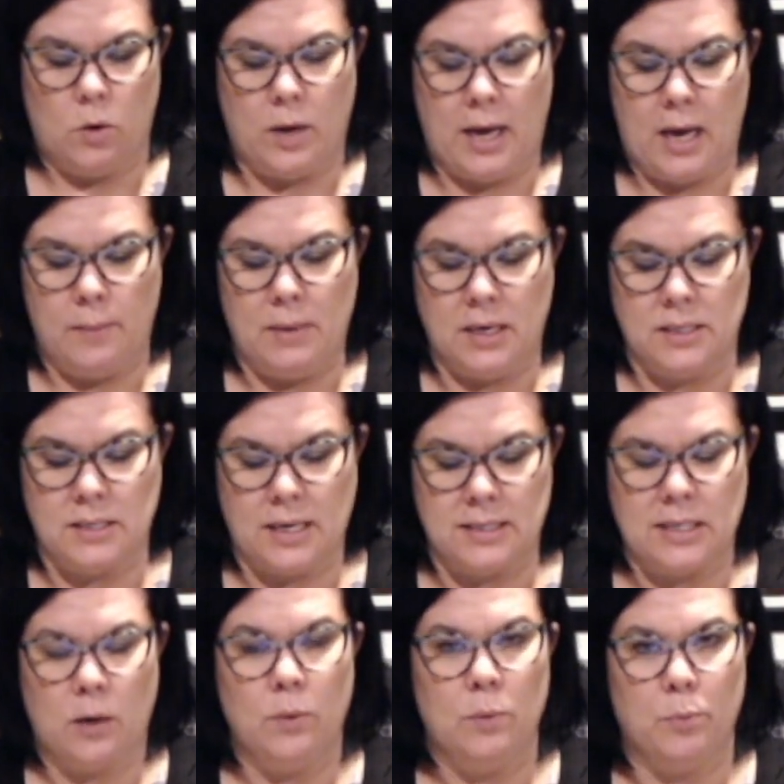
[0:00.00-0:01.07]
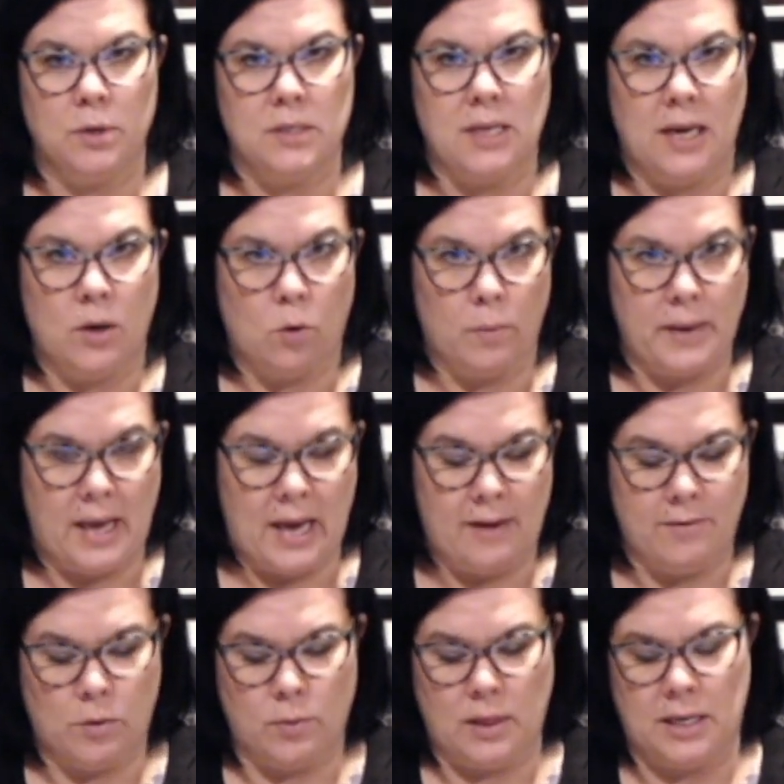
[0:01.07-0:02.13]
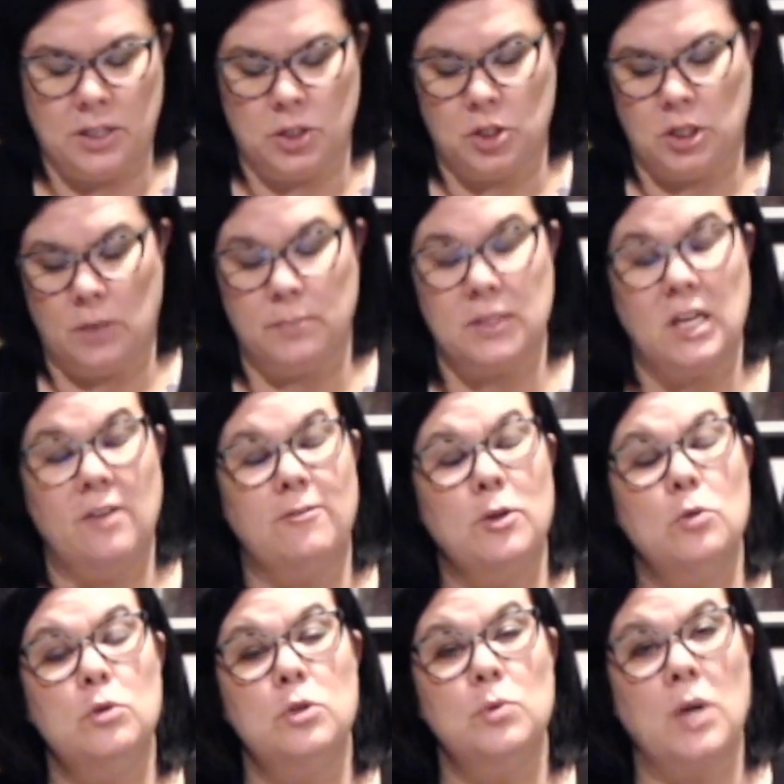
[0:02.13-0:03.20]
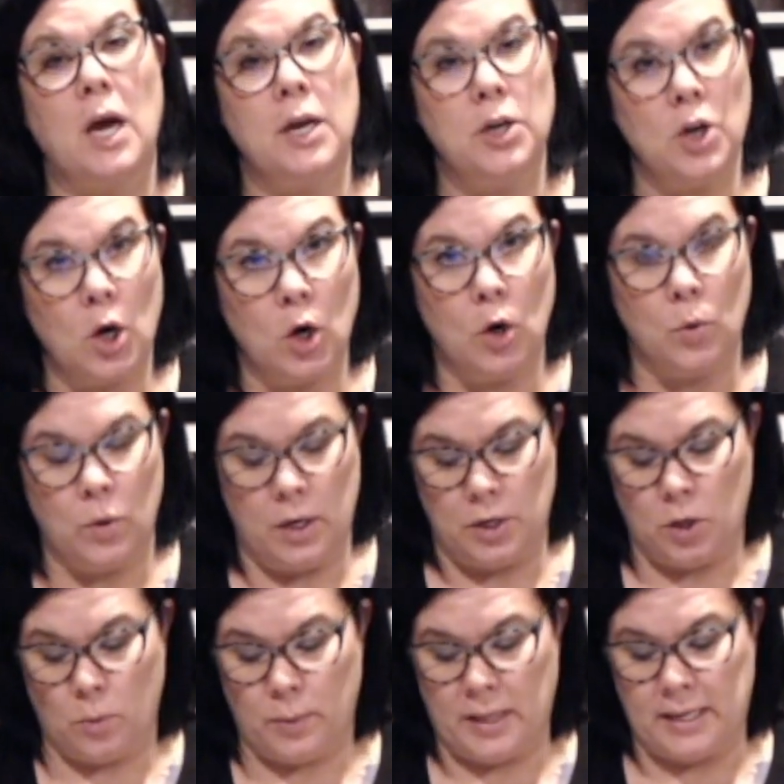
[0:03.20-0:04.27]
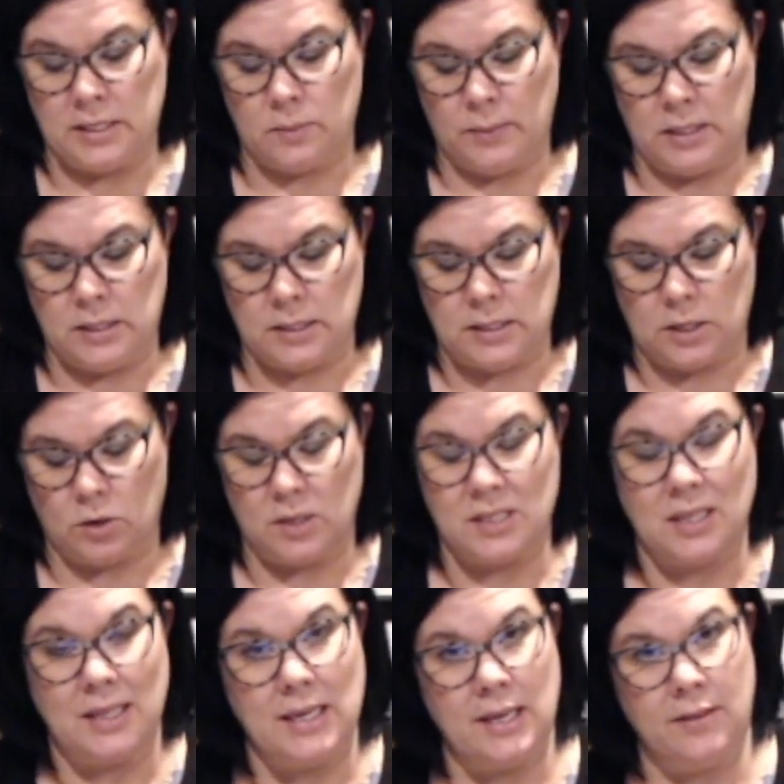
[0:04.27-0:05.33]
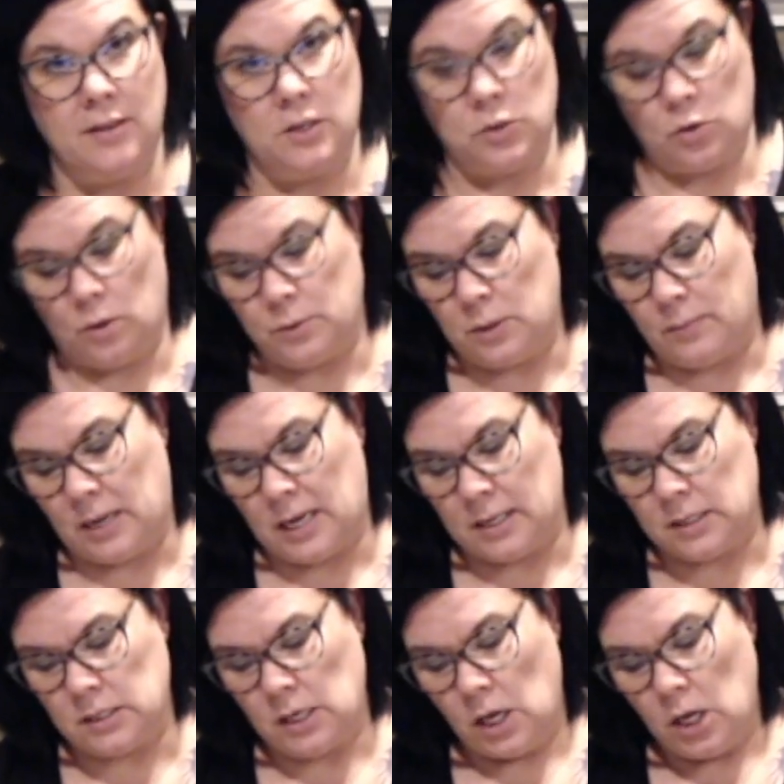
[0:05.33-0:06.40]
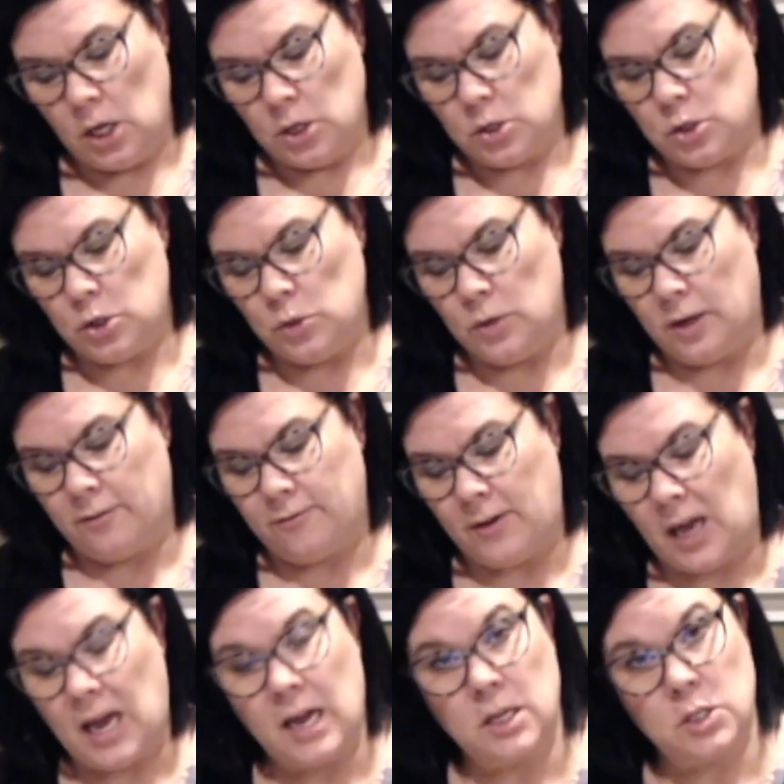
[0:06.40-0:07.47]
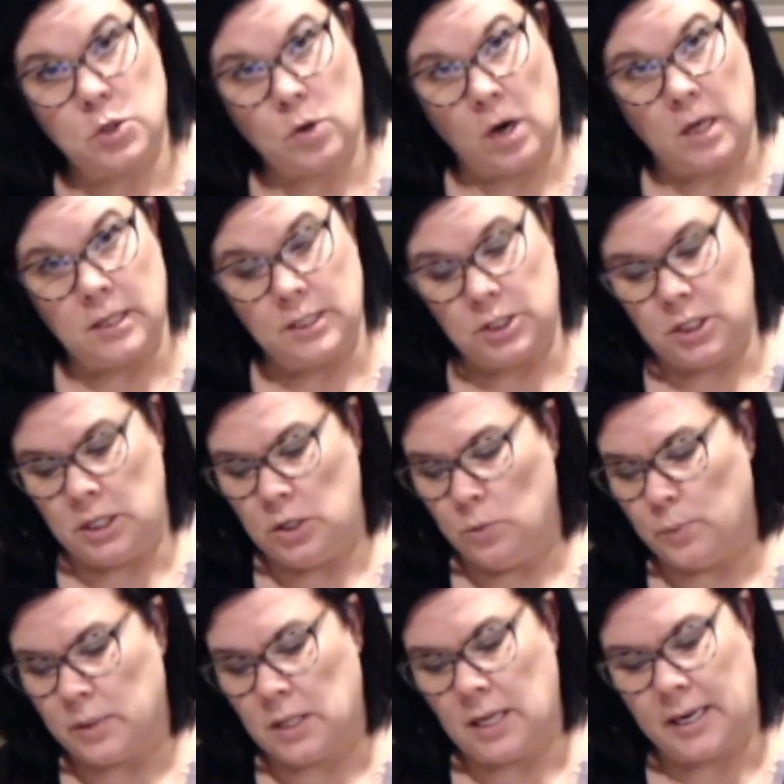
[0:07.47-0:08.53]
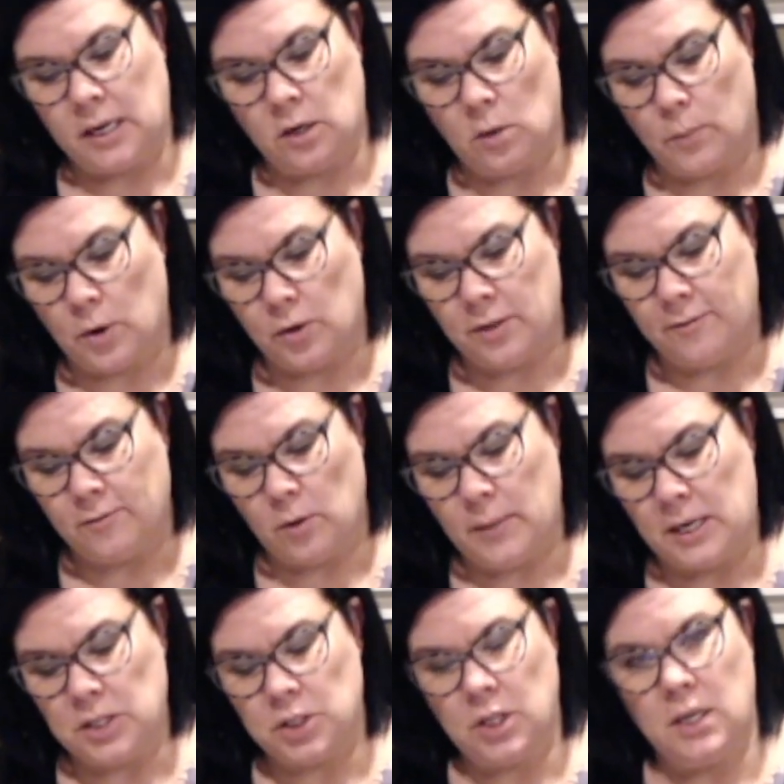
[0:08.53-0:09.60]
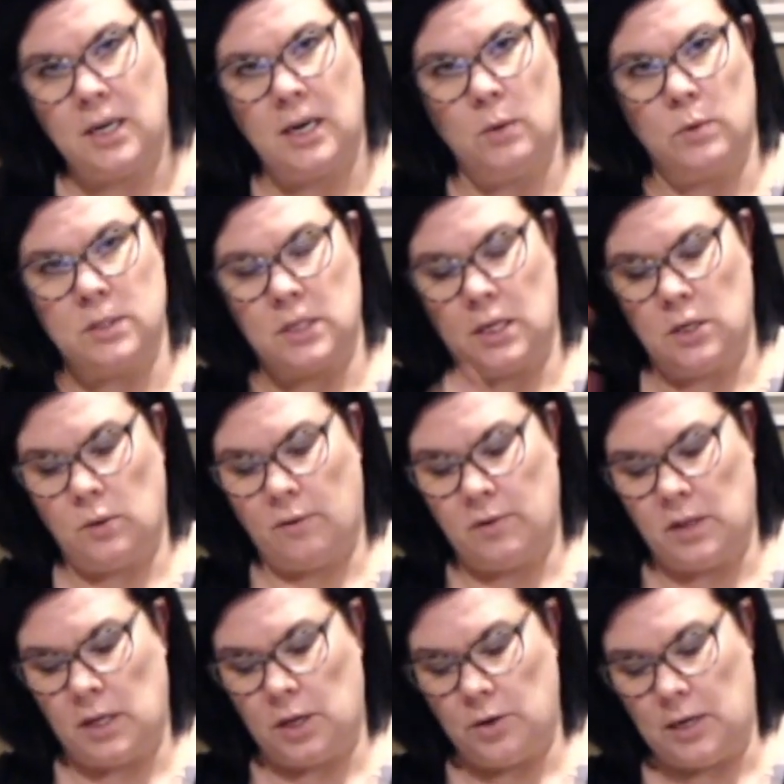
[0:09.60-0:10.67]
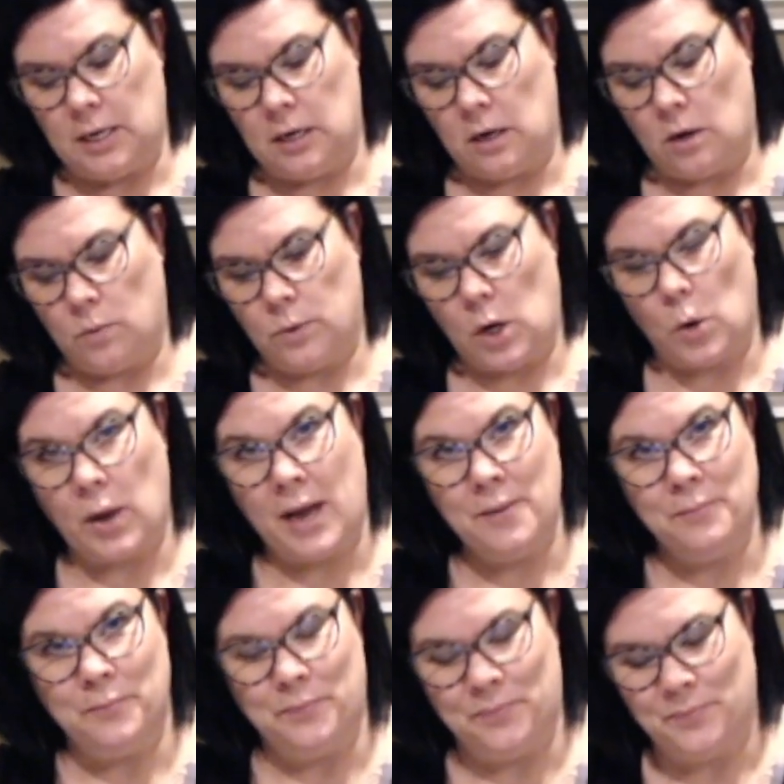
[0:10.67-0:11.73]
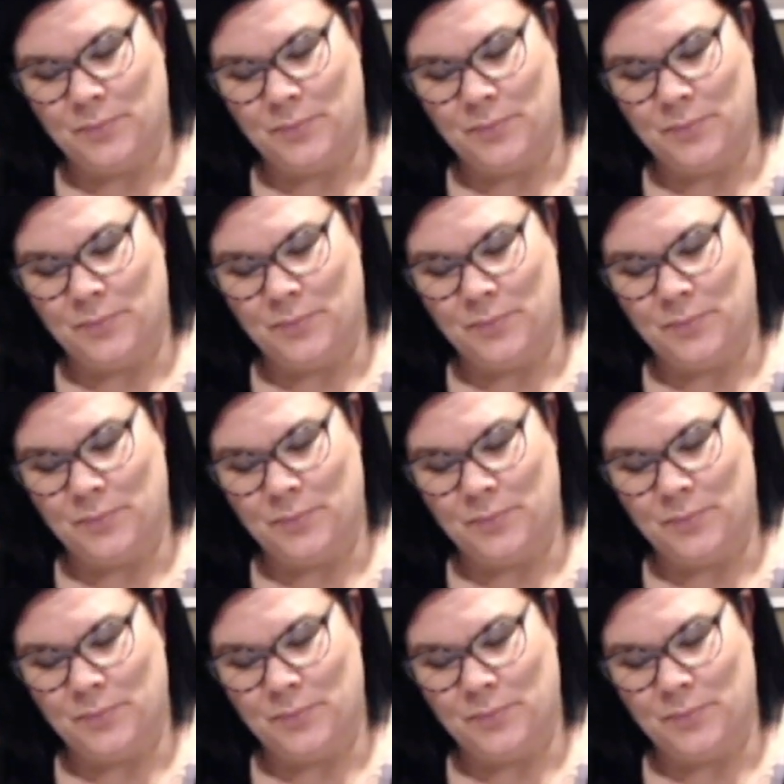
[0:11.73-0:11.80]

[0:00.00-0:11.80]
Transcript: Okay. Because that's how we present or behave in relationships. If you do not know your placements, there is a link in the description box to Cafe Astrology. You plug in your birth information and it will tell you everything you need to know. Okay.